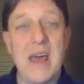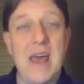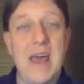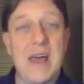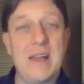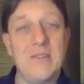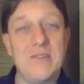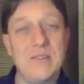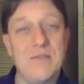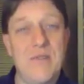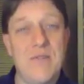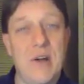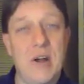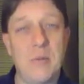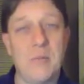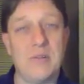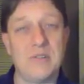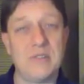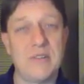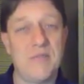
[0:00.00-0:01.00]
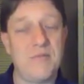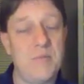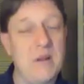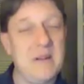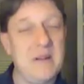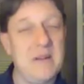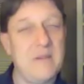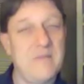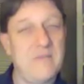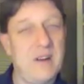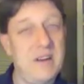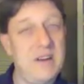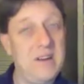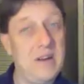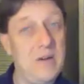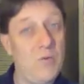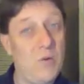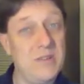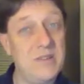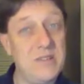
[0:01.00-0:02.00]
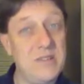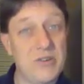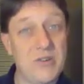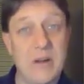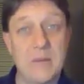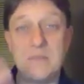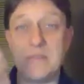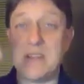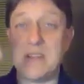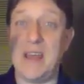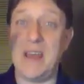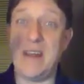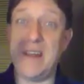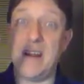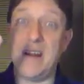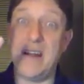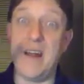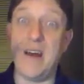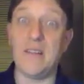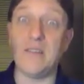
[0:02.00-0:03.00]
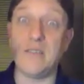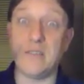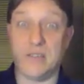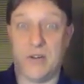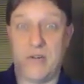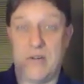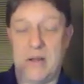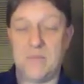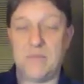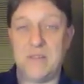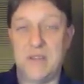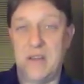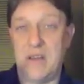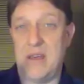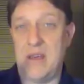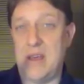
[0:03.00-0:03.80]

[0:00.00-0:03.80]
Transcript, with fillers: and those variables have been defined in one script, in another script,